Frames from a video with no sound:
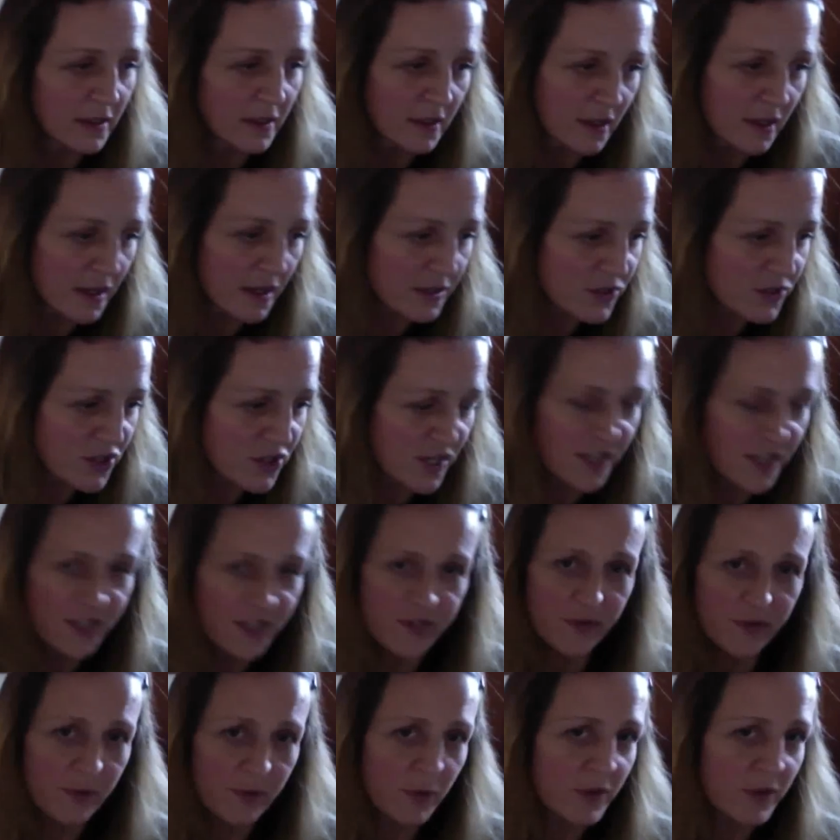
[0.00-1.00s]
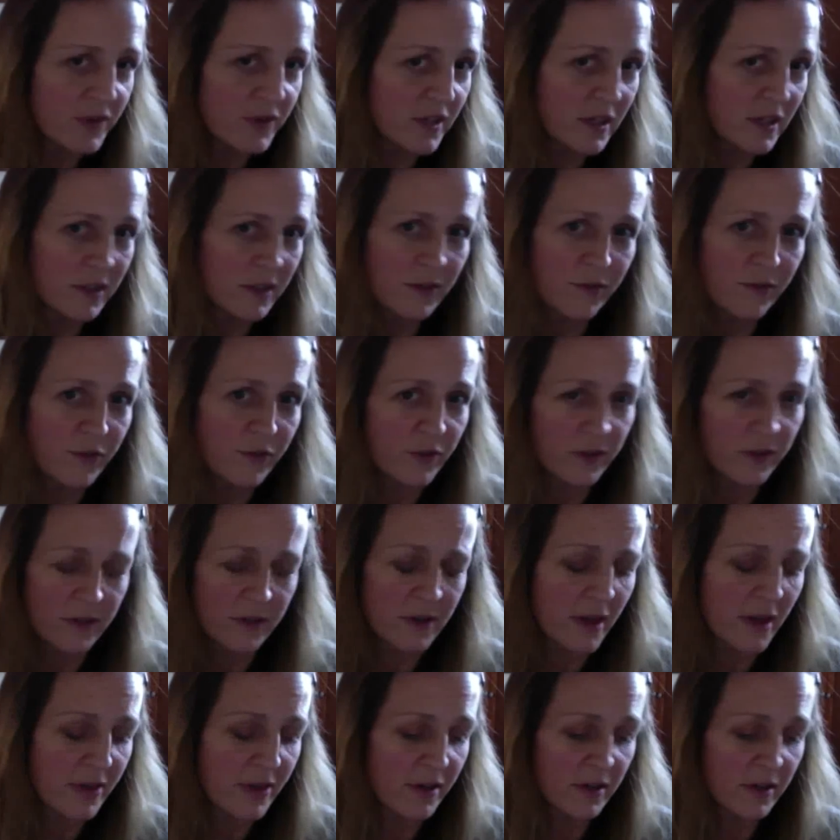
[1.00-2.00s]
adjust from one thing for
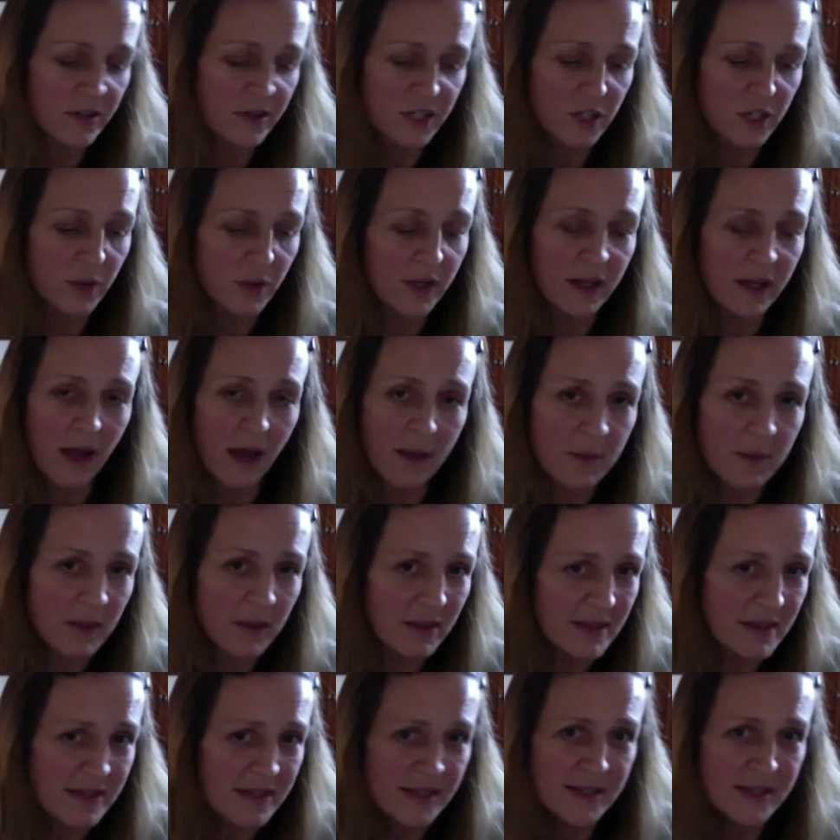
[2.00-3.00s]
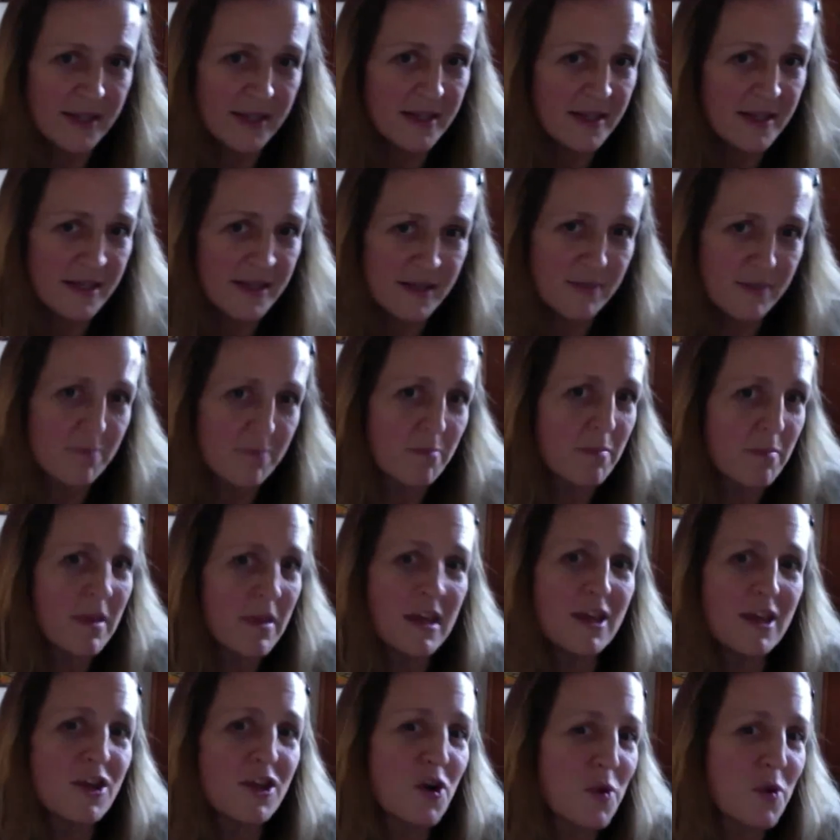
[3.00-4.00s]
another, do it. I mean, this is
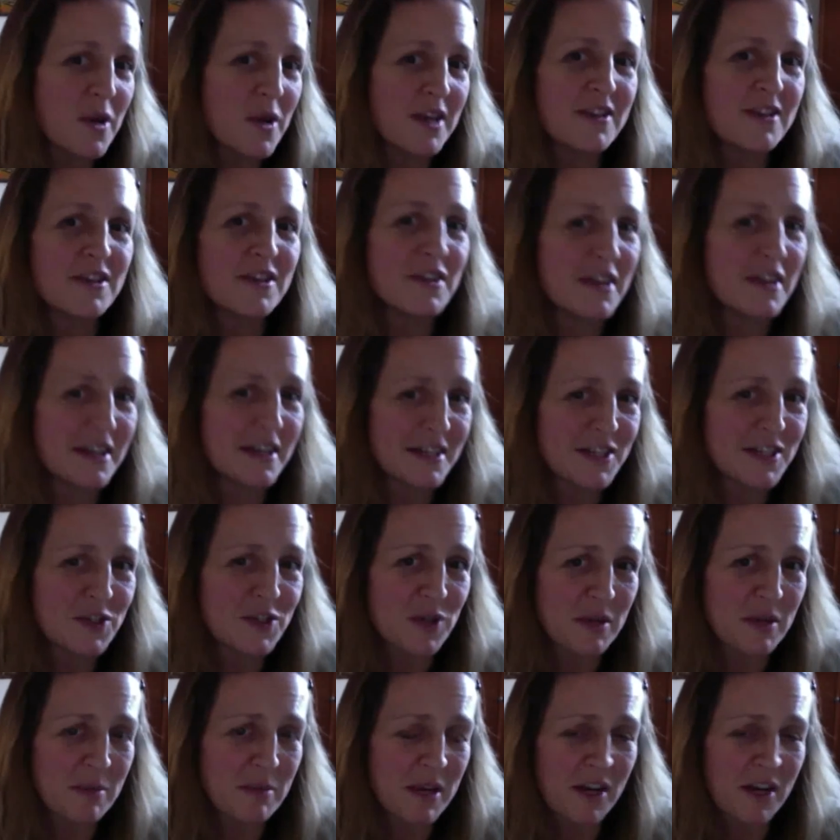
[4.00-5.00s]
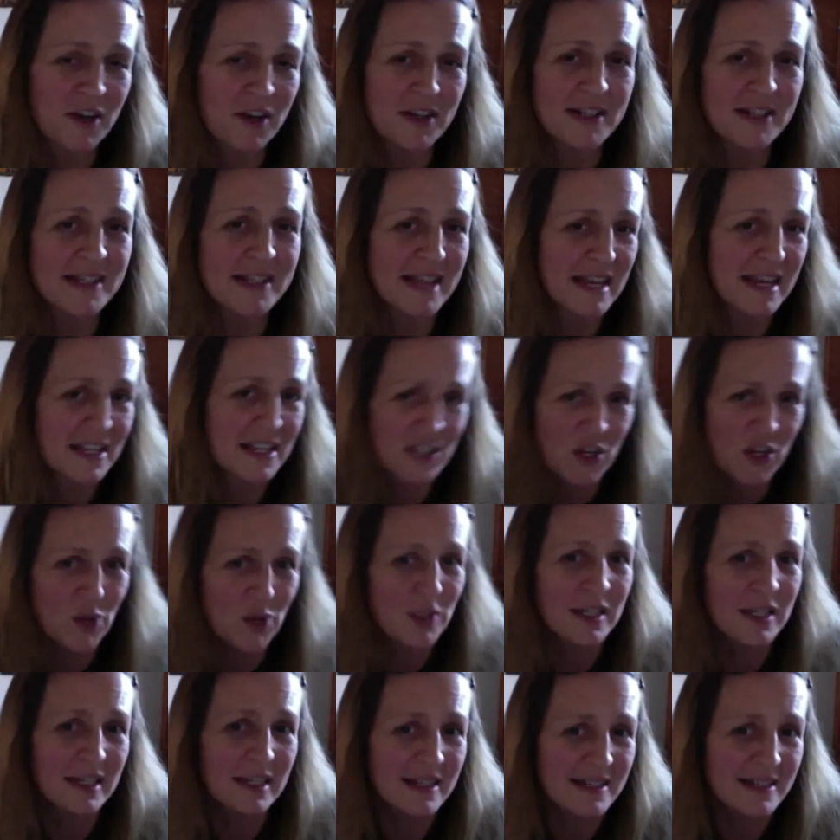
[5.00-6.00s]
me going to the extreme here to say no
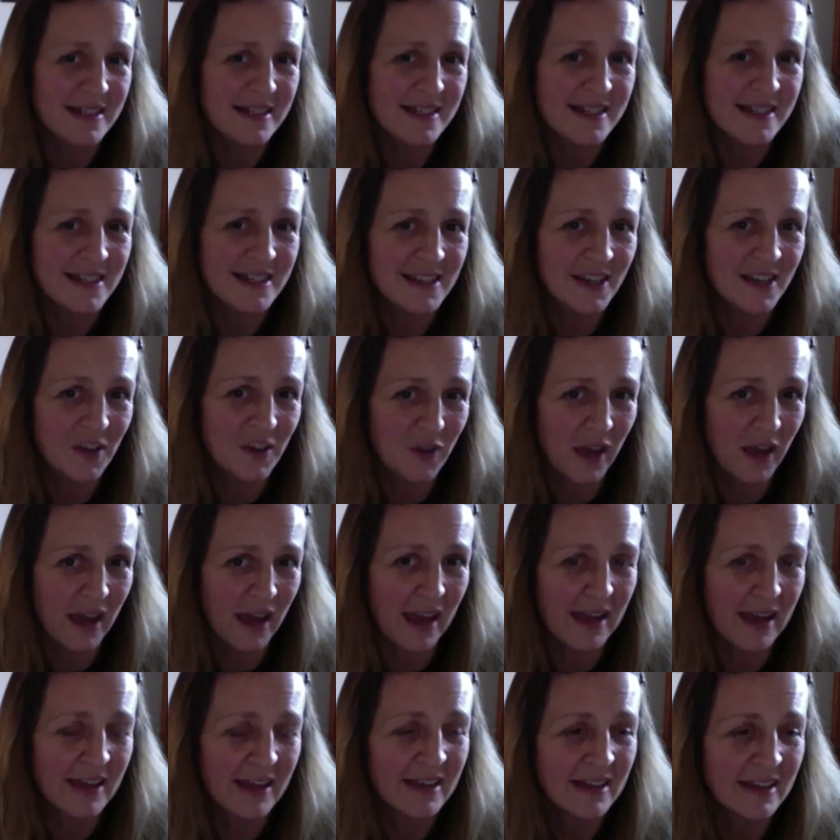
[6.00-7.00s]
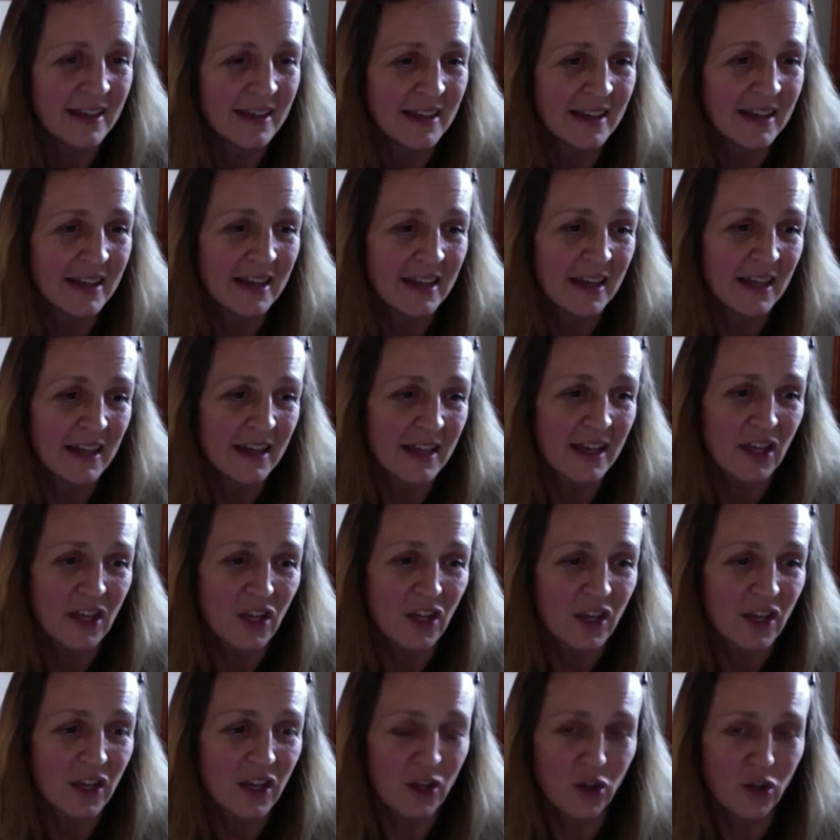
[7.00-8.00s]
yeast, okay?
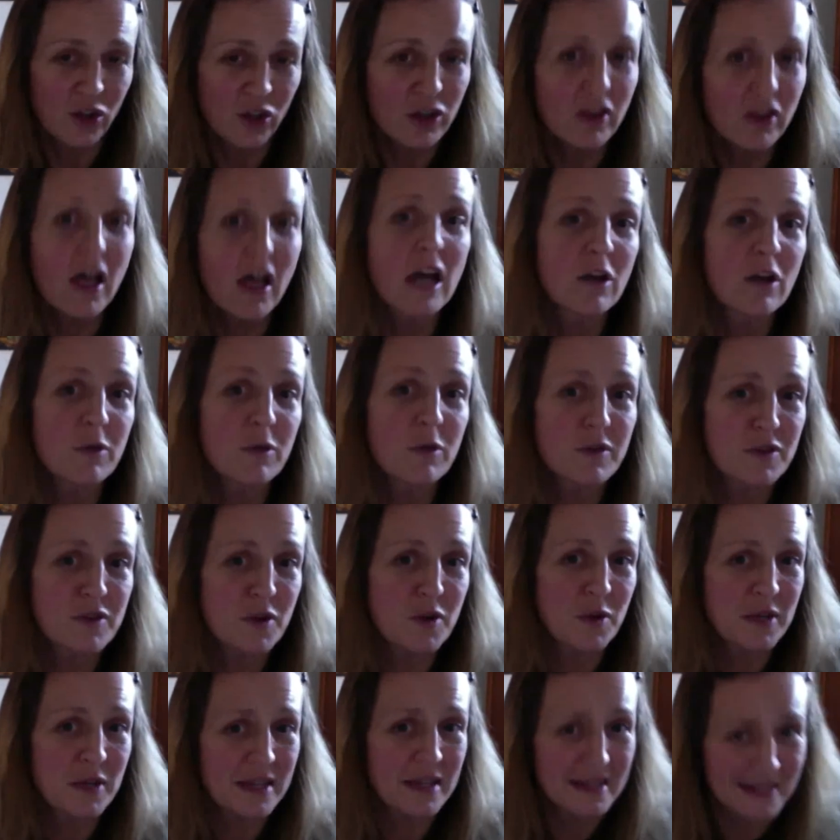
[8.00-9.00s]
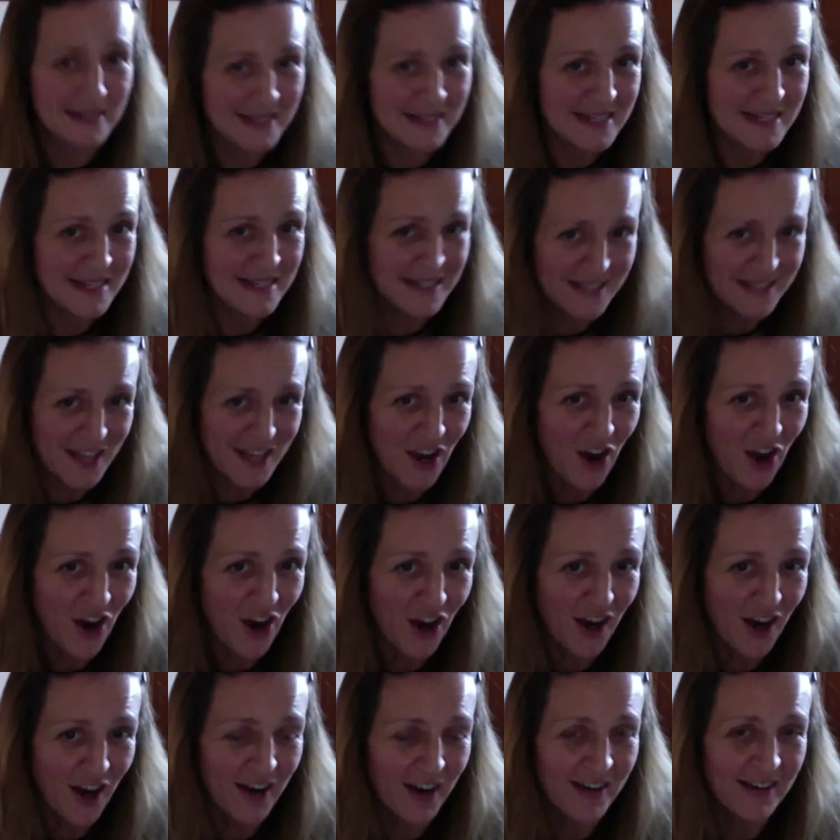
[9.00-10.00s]
Good luck with no yeast. It's
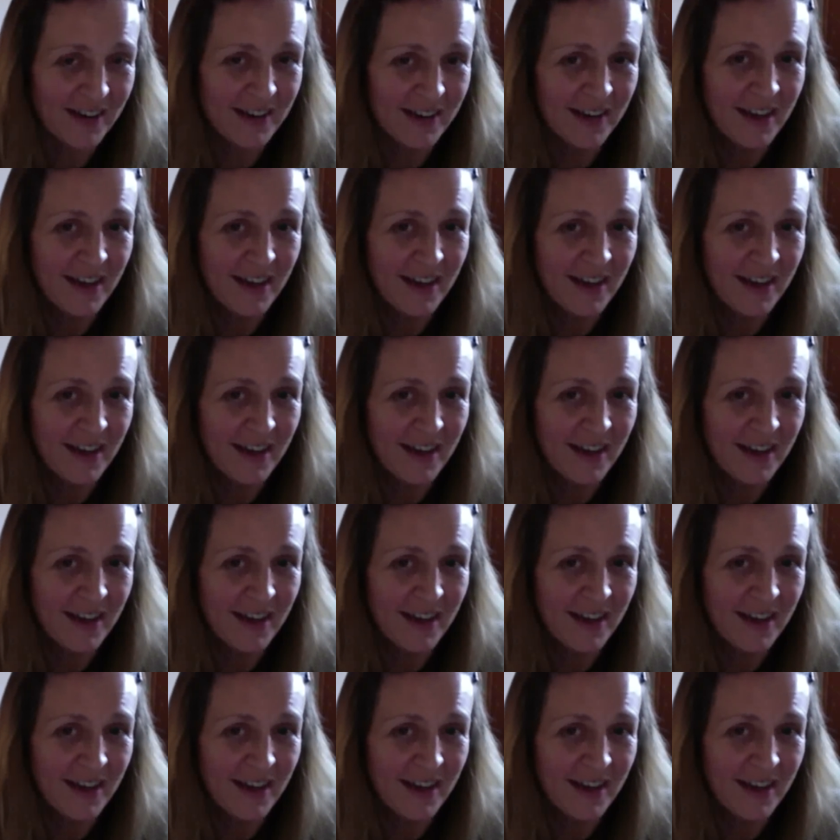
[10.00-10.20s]
hard.